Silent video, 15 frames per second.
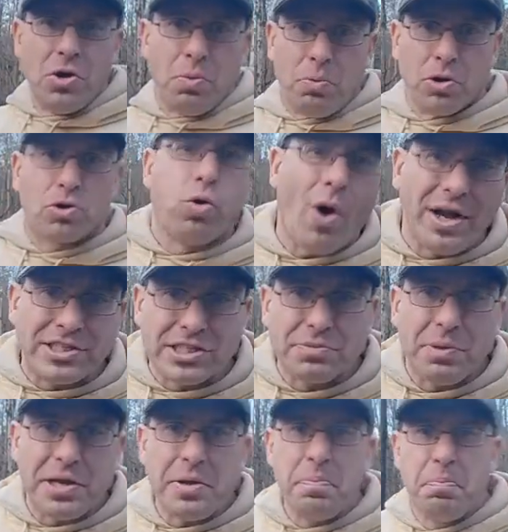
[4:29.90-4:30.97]
put twice as
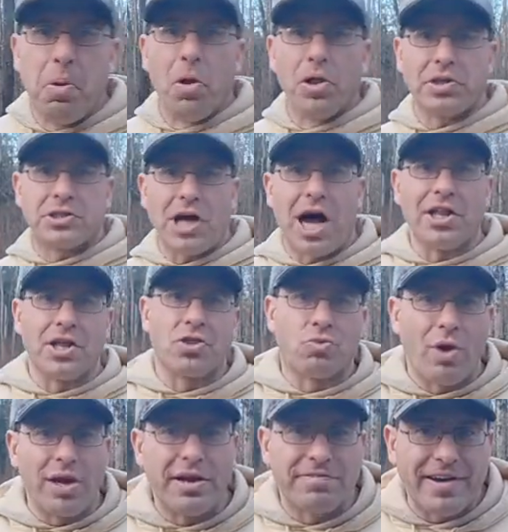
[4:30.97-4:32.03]
many bullets on a
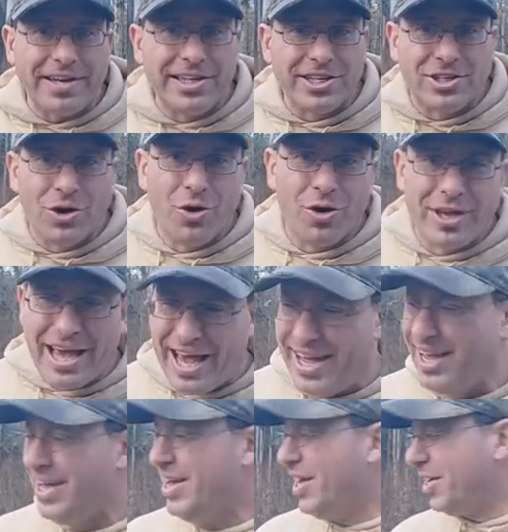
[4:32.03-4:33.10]
threat if I need to, okay?
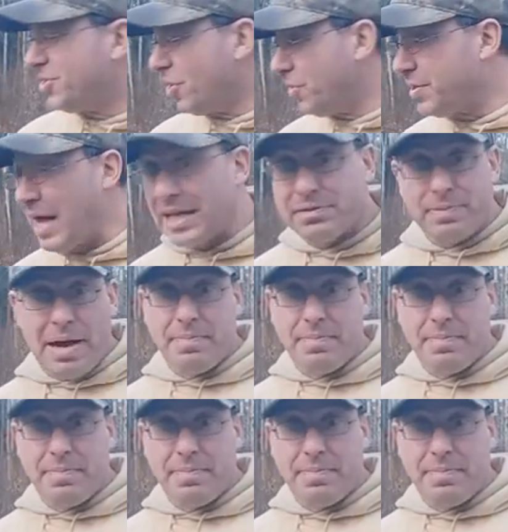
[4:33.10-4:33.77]
So that's my